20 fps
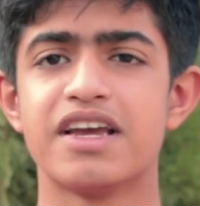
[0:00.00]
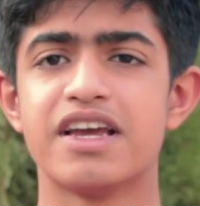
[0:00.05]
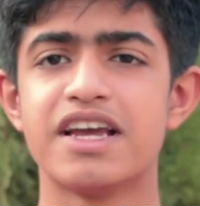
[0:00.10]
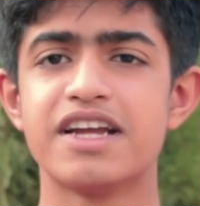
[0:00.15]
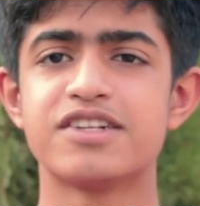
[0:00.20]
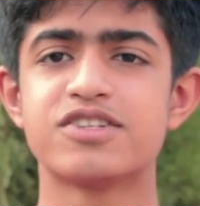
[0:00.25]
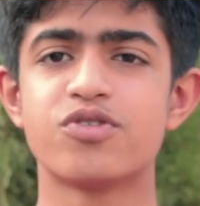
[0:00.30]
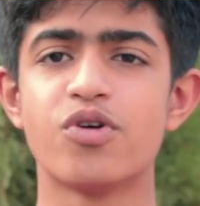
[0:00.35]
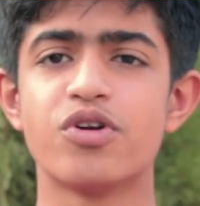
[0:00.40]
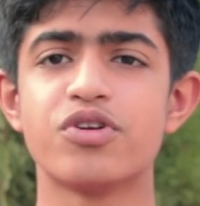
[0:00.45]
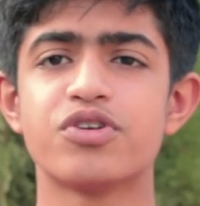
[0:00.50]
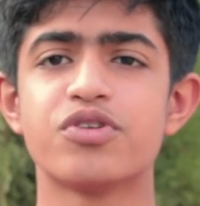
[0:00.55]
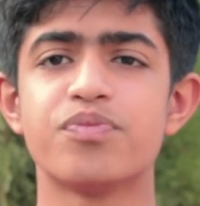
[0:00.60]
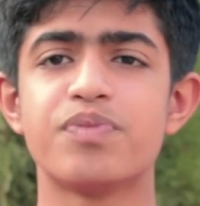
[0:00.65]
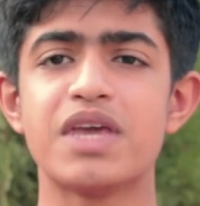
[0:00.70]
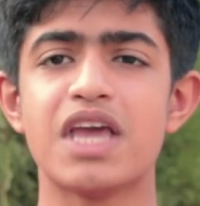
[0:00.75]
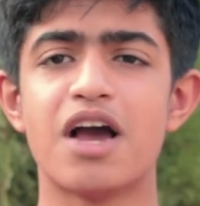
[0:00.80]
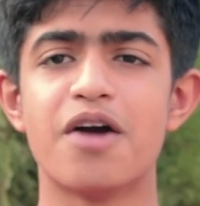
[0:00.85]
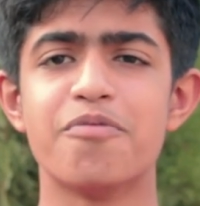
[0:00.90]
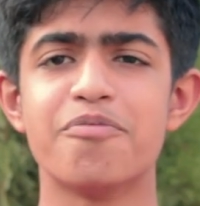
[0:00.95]
It's going to
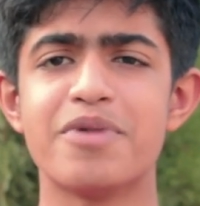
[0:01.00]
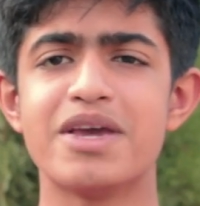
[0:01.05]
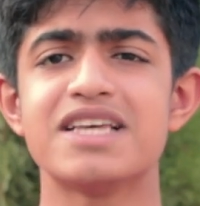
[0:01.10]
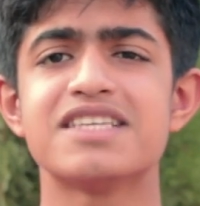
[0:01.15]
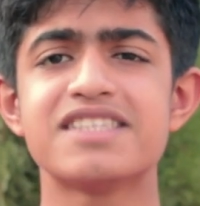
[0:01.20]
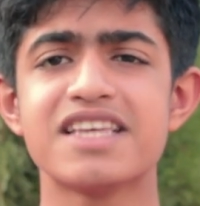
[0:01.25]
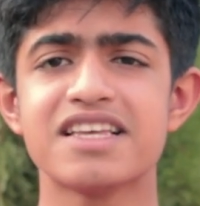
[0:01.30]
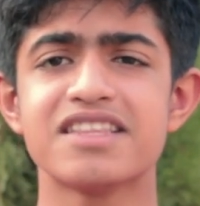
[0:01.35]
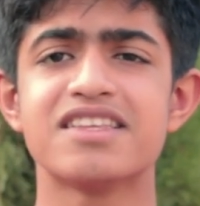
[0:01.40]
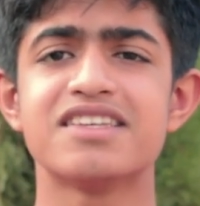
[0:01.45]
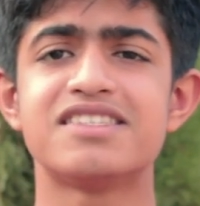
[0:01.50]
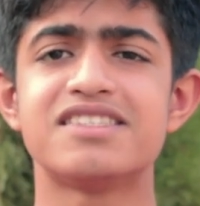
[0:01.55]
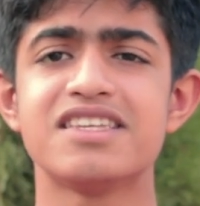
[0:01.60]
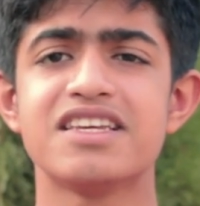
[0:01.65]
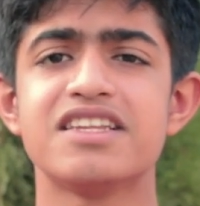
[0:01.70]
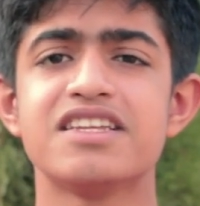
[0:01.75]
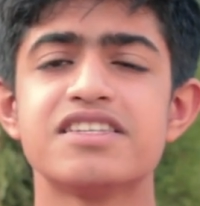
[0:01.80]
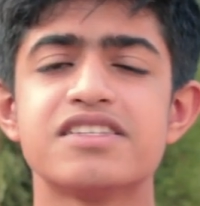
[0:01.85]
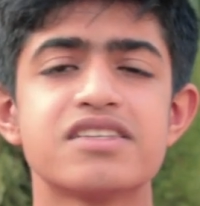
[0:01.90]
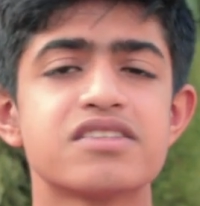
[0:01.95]
be amazing. This
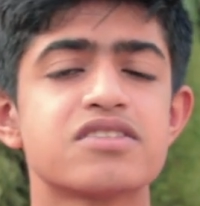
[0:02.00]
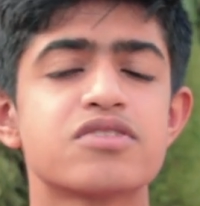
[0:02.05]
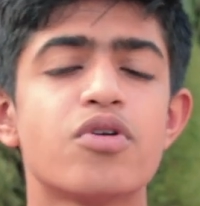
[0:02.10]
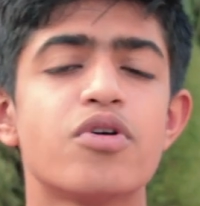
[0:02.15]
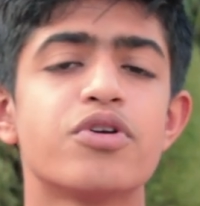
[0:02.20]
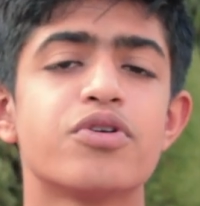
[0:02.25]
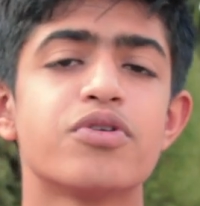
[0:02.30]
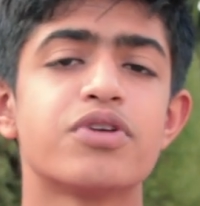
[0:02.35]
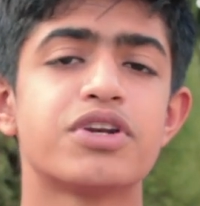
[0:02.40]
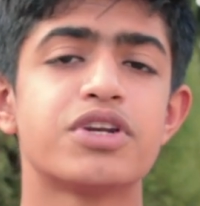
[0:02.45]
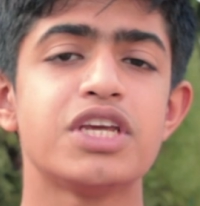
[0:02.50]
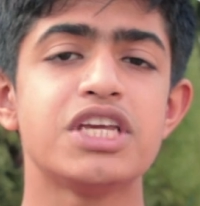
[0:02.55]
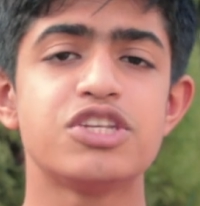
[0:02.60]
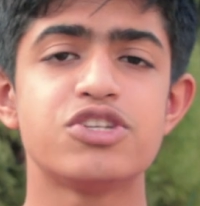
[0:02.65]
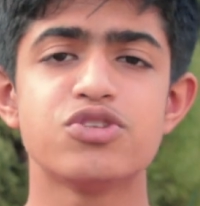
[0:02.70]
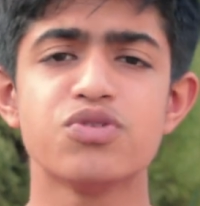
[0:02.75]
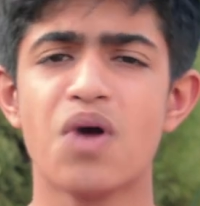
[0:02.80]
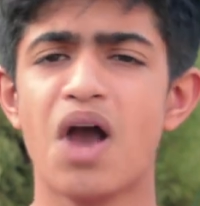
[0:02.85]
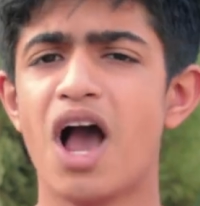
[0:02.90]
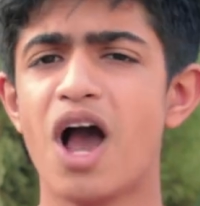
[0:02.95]
series is going to
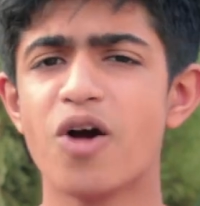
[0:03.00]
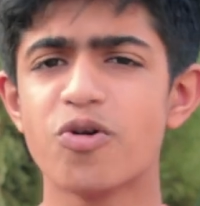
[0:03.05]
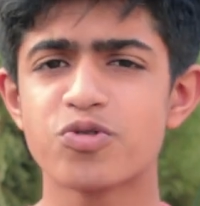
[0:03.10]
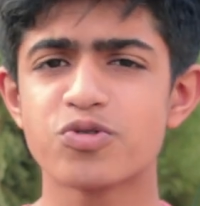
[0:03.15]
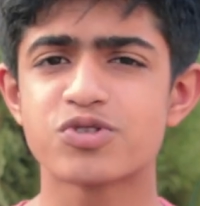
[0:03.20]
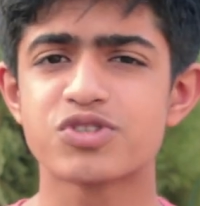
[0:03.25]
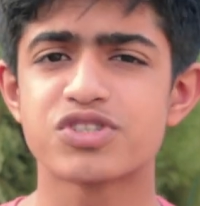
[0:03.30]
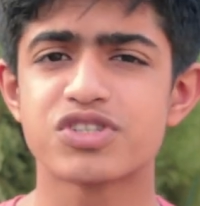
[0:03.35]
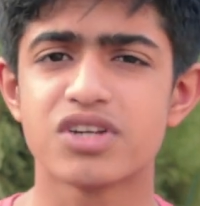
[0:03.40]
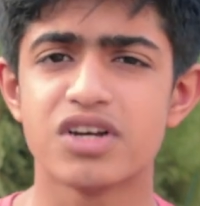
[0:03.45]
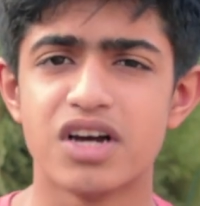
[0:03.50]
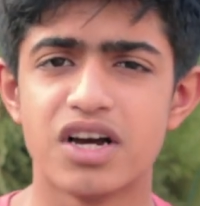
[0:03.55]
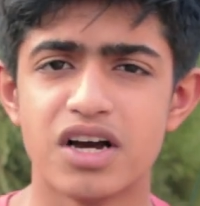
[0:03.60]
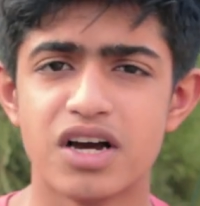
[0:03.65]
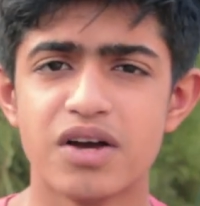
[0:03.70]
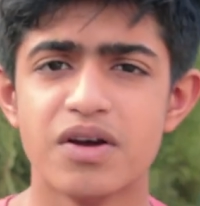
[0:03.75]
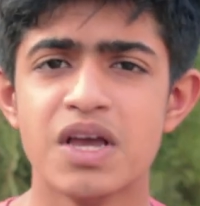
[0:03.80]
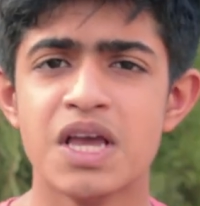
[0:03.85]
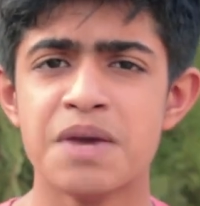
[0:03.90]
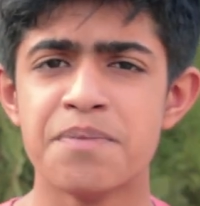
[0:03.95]
teach you how
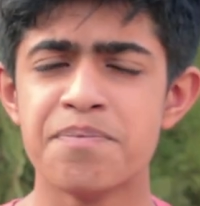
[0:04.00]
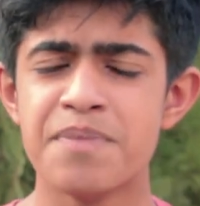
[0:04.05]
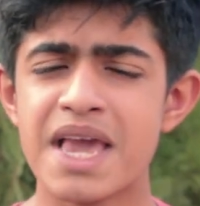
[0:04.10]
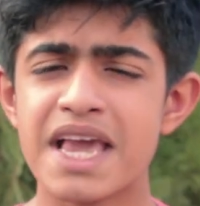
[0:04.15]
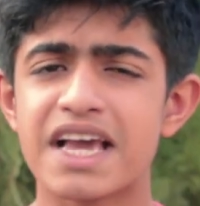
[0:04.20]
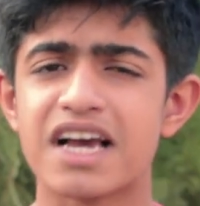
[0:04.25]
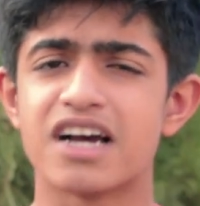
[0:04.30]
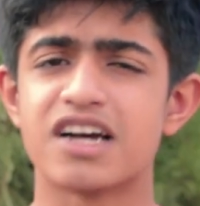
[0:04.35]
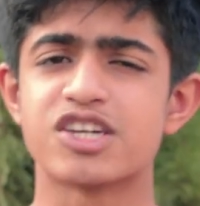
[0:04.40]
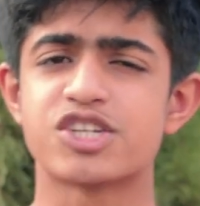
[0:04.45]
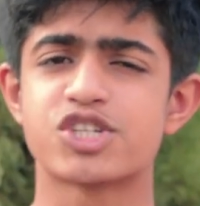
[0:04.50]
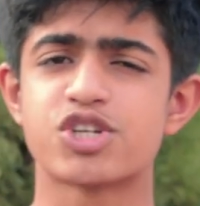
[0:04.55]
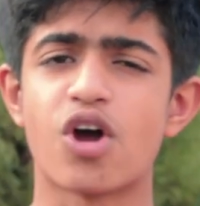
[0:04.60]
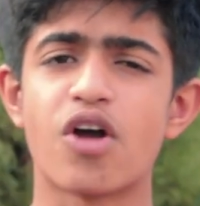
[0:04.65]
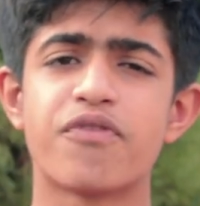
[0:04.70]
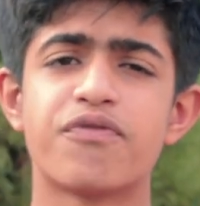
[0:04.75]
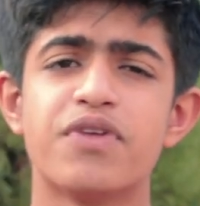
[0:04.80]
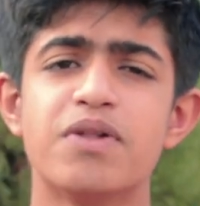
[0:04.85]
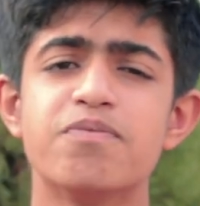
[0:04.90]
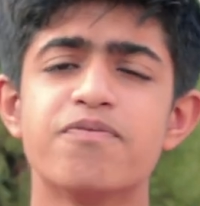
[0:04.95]
to make a
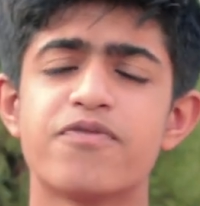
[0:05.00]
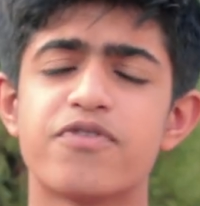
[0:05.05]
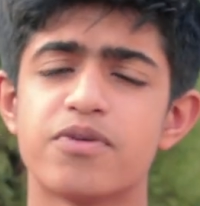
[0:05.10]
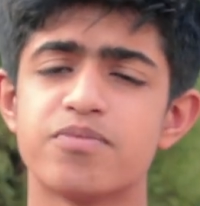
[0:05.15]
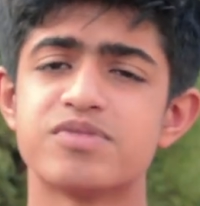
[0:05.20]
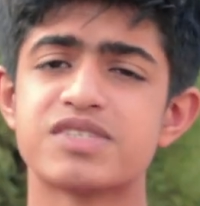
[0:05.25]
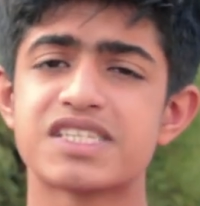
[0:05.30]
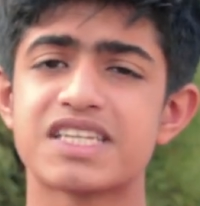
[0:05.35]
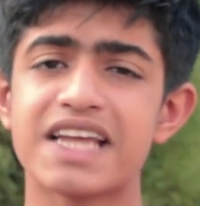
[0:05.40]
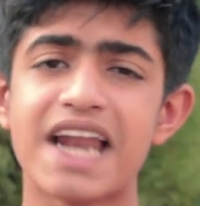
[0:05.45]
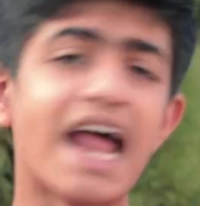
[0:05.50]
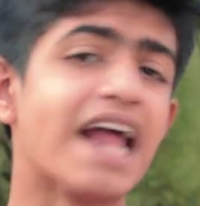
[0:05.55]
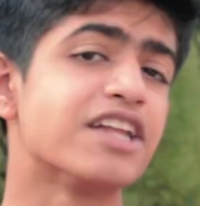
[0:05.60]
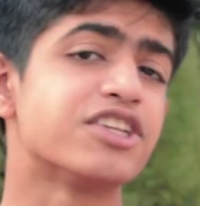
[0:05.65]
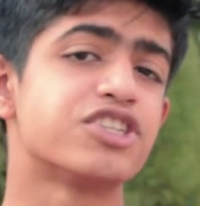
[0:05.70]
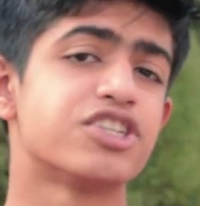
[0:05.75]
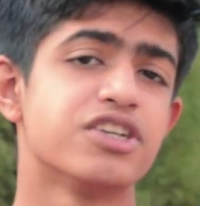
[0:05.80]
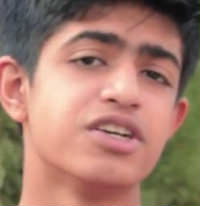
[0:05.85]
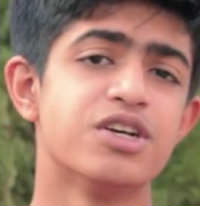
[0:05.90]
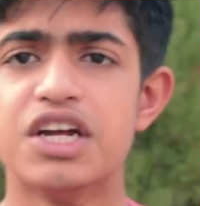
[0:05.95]
short film from scratch.